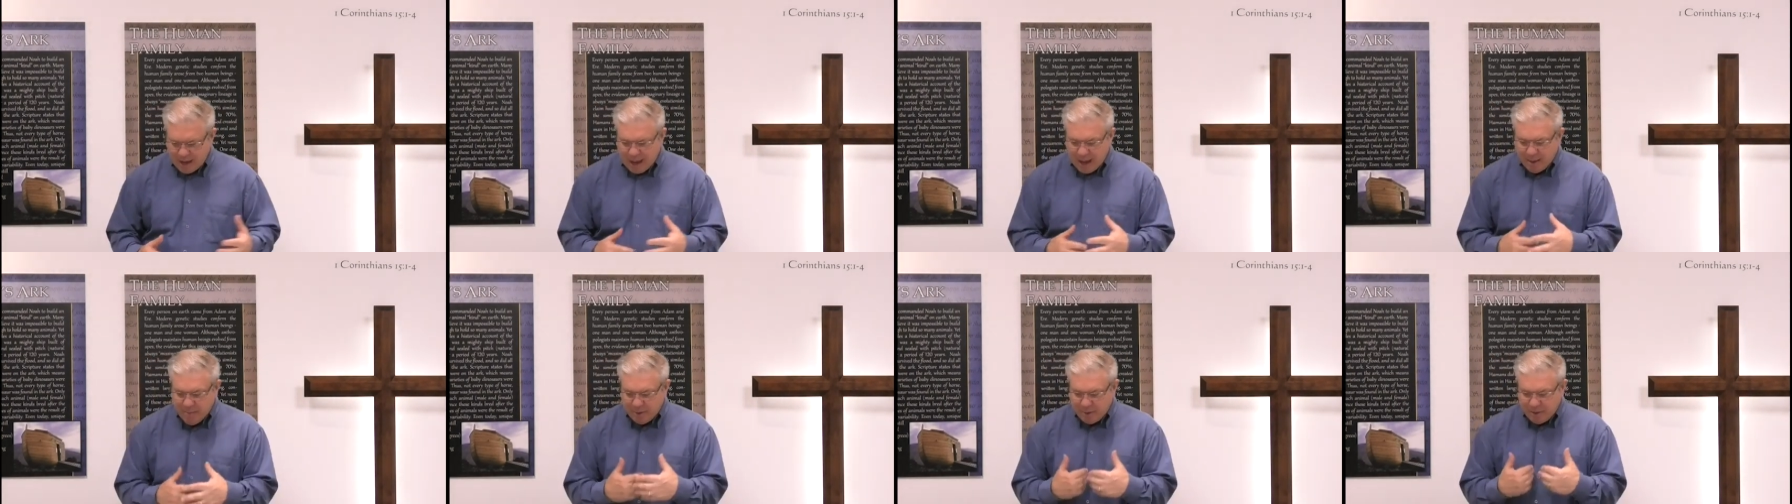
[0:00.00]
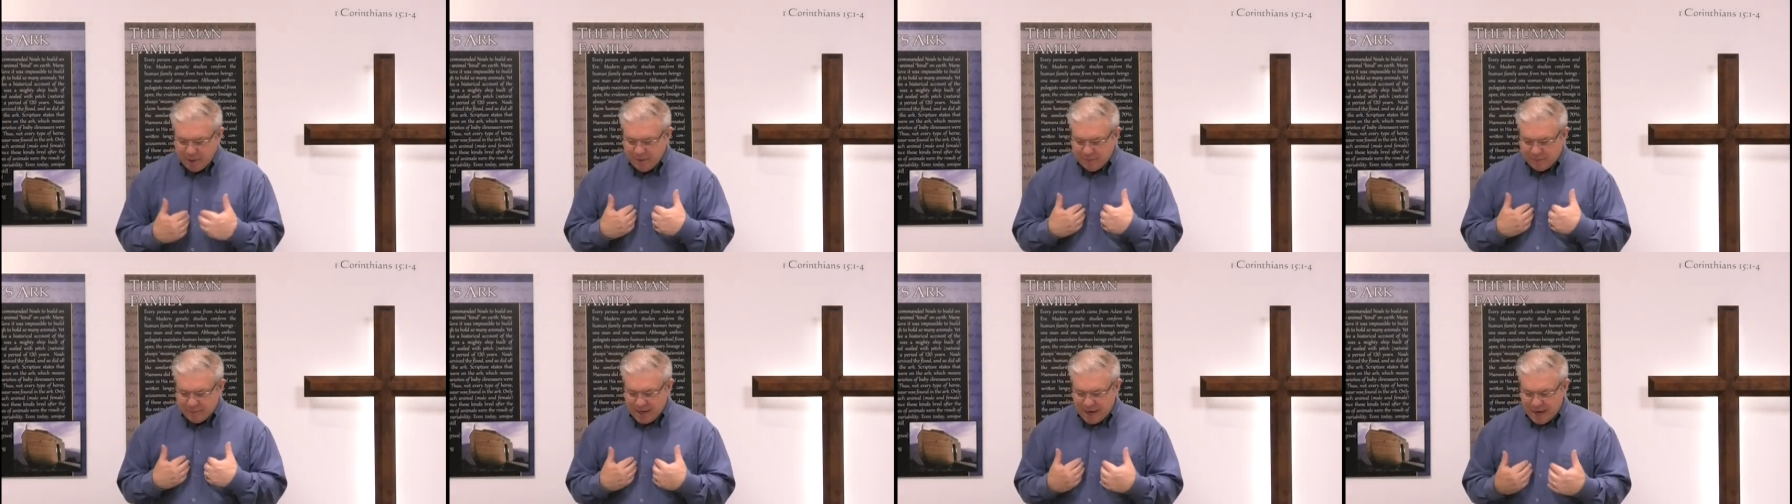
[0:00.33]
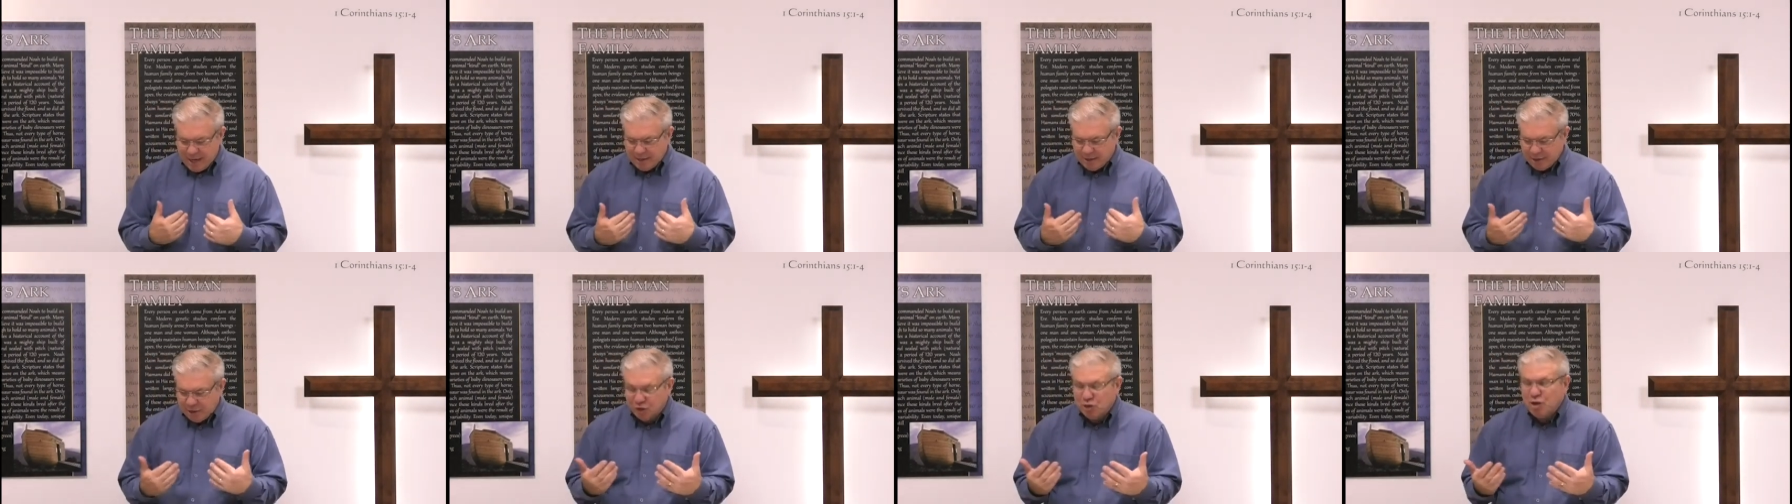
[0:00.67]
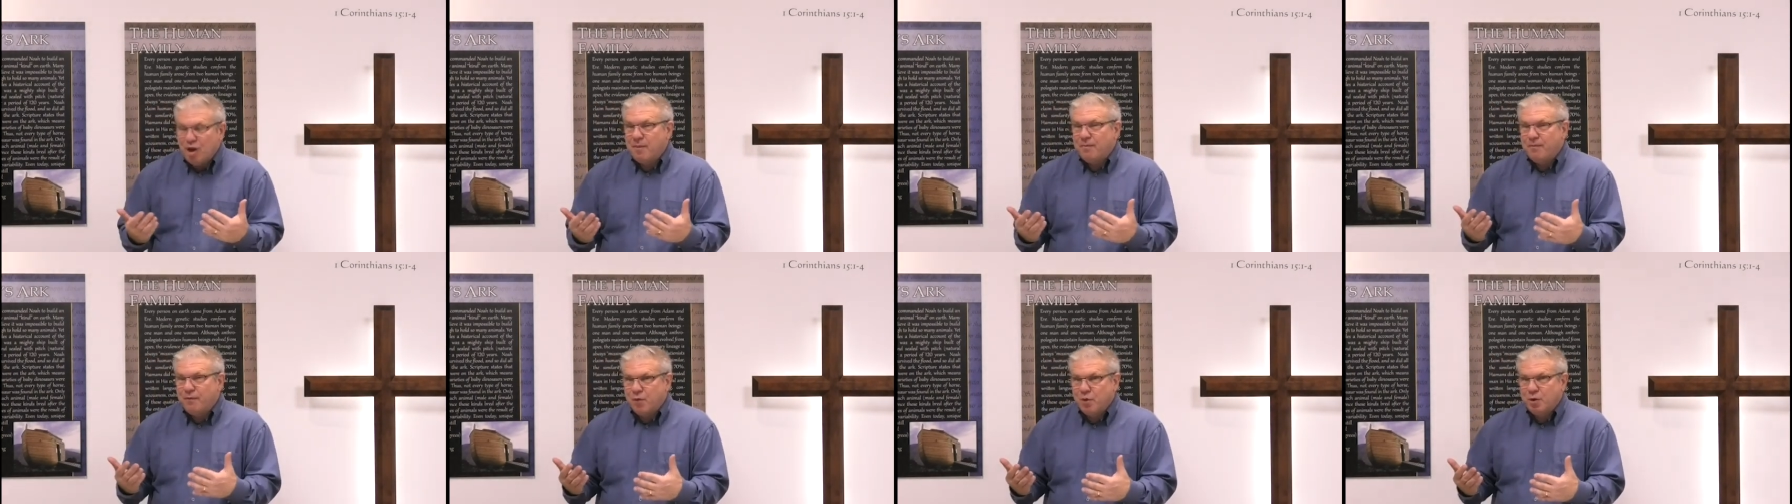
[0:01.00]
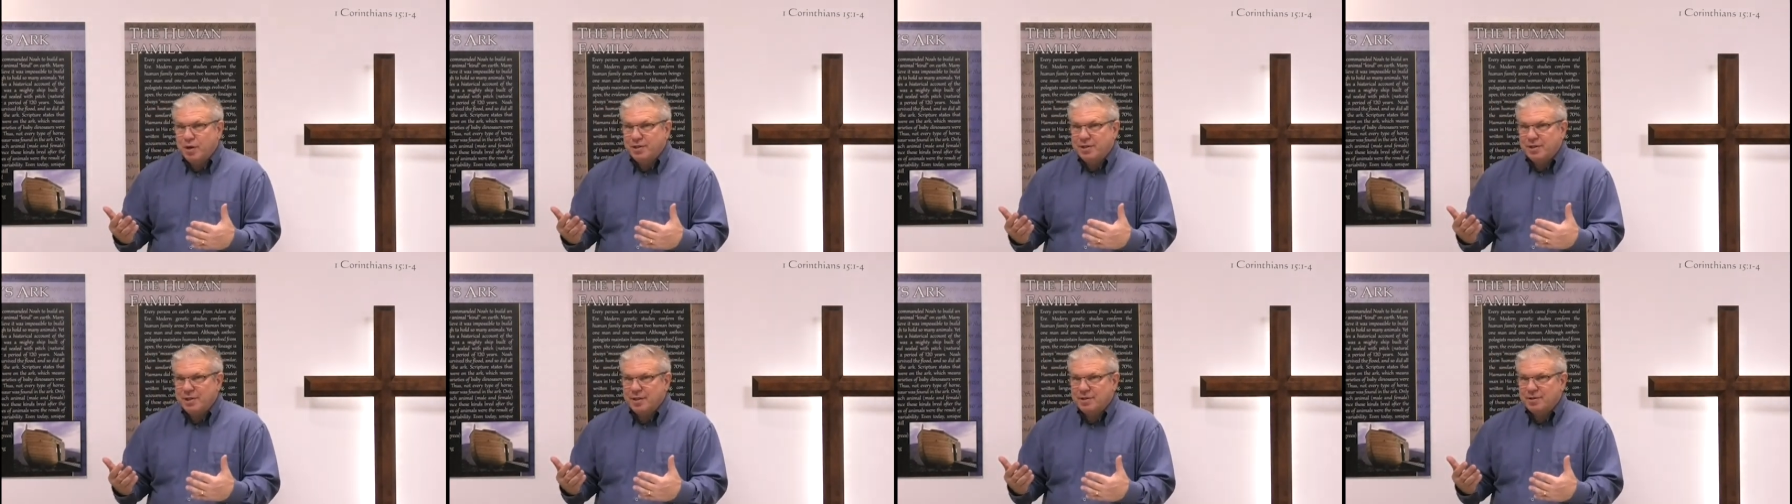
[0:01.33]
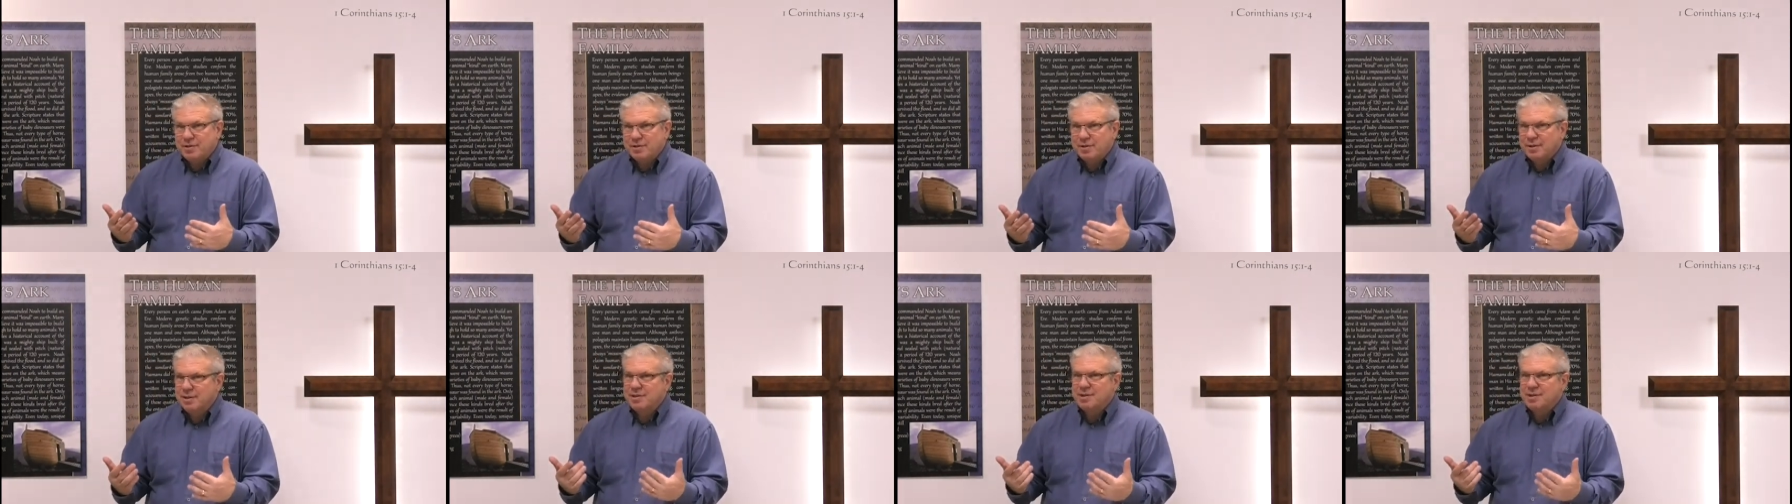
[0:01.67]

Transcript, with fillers: I believe, tied to Psalm 46.